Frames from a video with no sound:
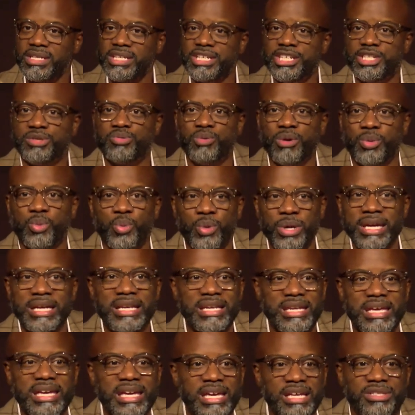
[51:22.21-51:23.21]
Is what we
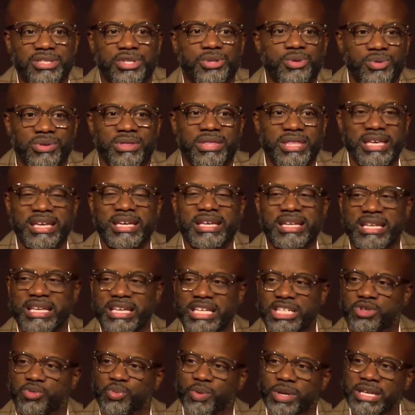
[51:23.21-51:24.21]
need to then
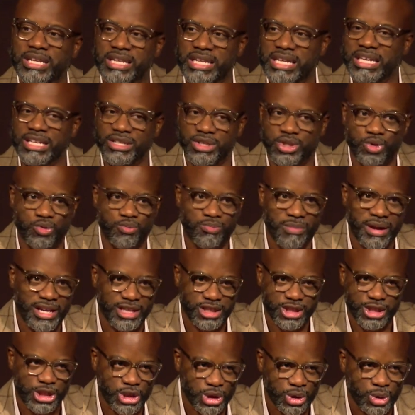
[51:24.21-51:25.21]
is we need to
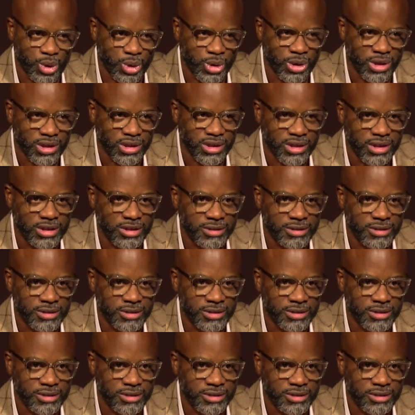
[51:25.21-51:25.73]
make sure